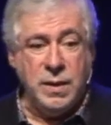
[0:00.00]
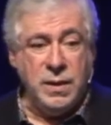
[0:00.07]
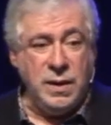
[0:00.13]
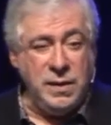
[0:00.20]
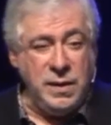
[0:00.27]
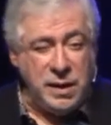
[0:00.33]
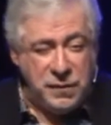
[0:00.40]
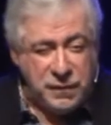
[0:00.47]

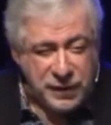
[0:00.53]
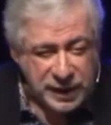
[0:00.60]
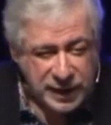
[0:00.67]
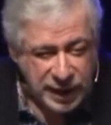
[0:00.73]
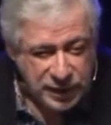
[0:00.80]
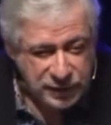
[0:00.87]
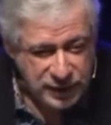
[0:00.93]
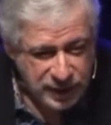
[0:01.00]
And he
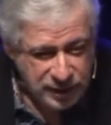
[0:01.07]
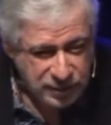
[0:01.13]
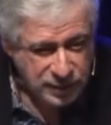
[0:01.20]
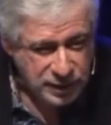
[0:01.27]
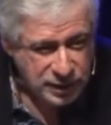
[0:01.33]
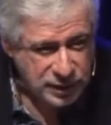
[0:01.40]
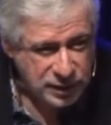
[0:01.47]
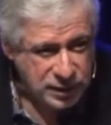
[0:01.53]
forgave them
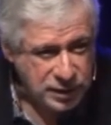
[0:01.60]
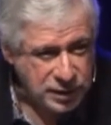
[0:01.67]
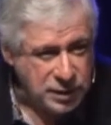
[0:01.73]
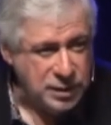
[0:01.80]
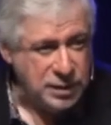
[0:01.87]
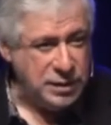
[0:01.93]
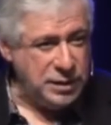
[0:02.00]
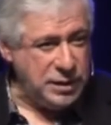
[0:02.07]

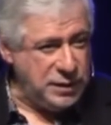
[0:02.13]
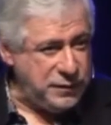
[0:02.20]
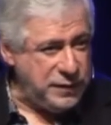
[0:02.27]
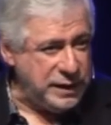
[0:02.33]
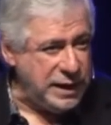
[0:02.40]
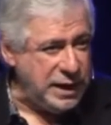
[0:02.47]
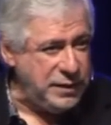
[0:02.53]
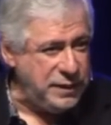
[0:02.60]
and he
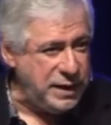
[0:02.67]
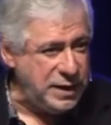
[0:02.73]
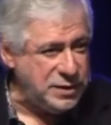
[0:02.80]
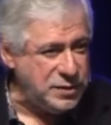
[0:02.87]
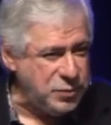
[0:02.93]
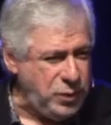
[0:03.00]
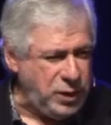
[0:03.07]
forgave us.